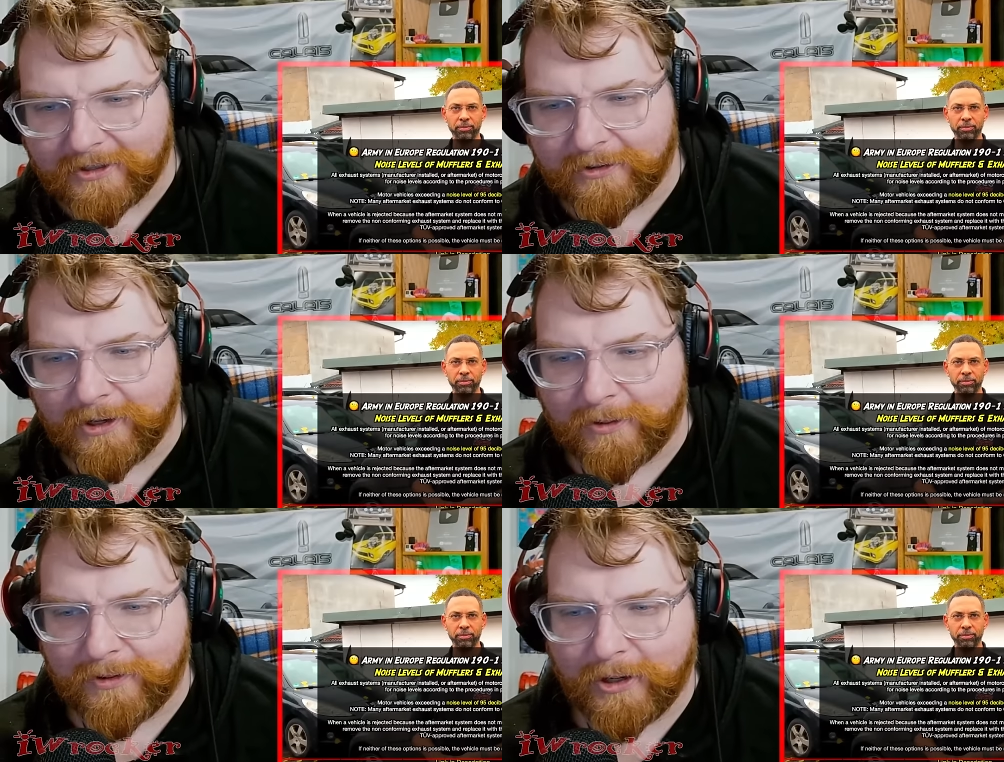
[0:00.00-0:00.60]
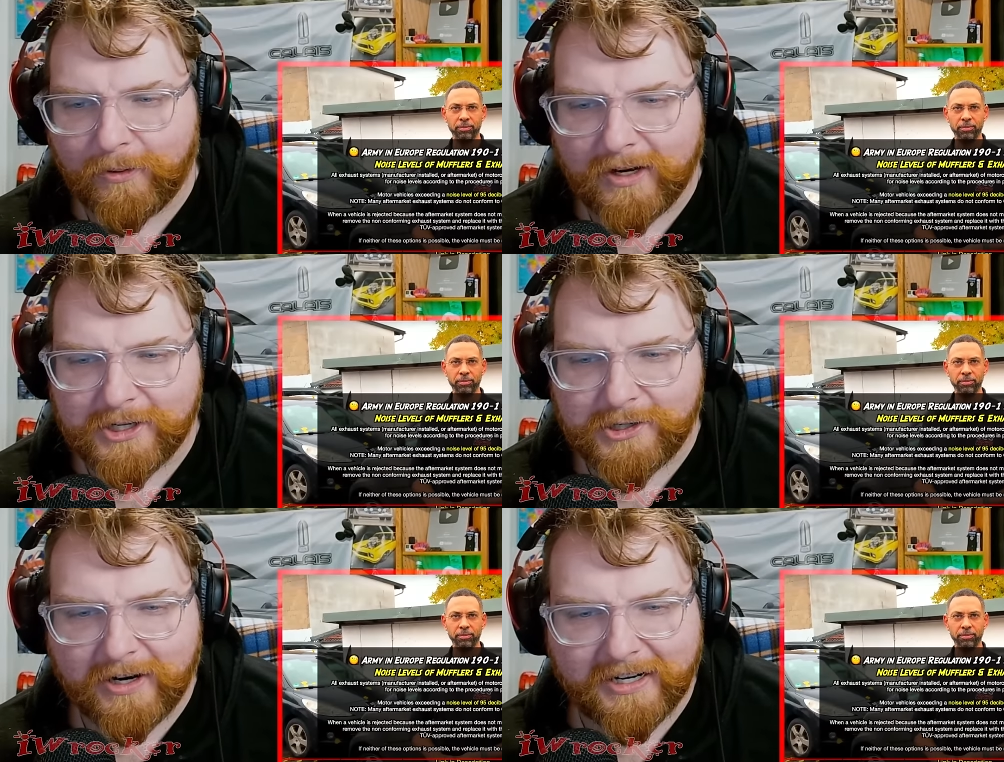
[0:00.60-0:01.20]
Speaker 1: So no
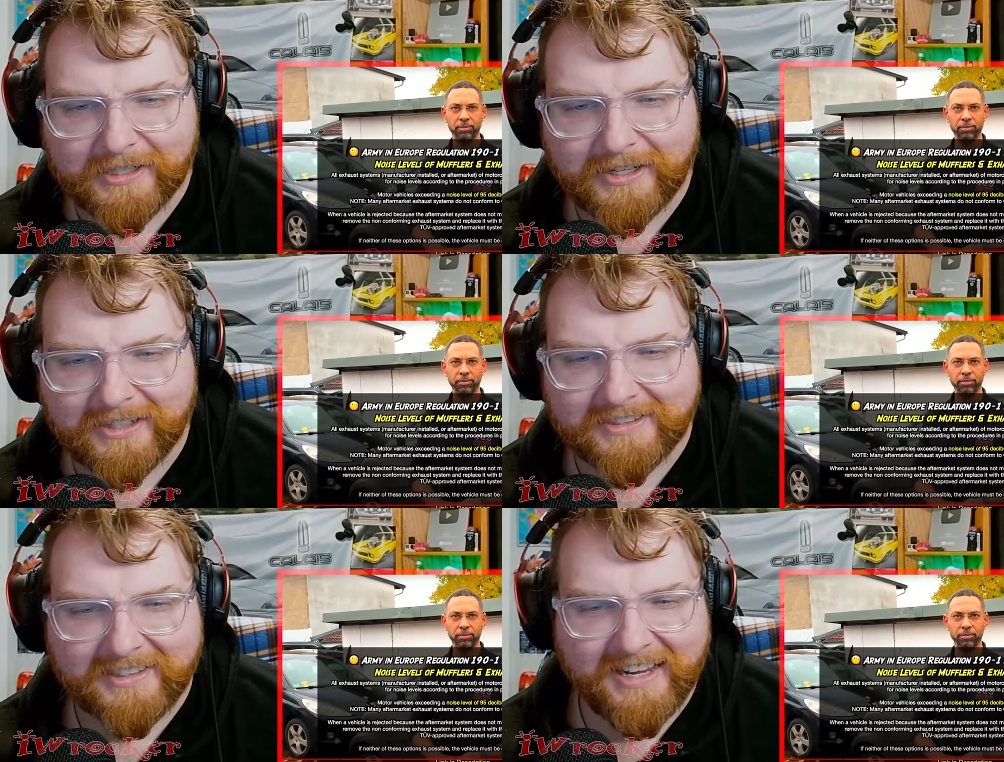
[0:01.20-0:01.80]
straight exhaust.